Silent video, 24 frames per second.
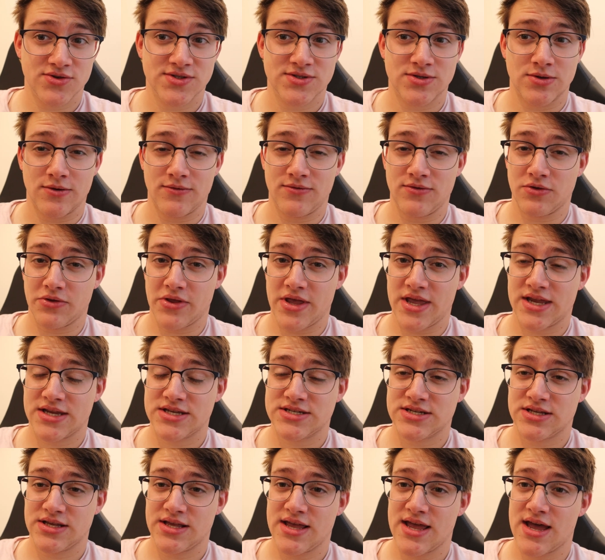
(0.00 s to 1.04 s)
So if you
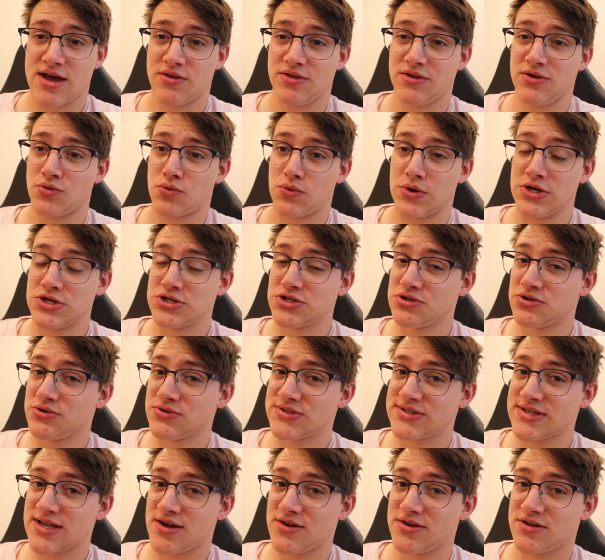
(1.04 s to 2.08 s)
liked how the original
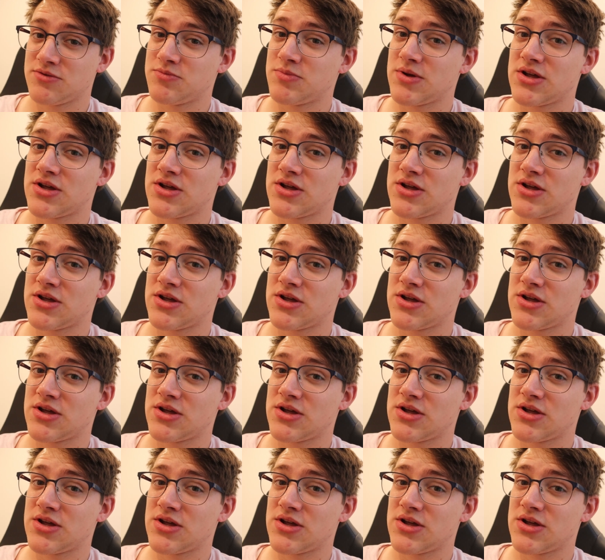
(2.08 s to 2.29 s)
sounded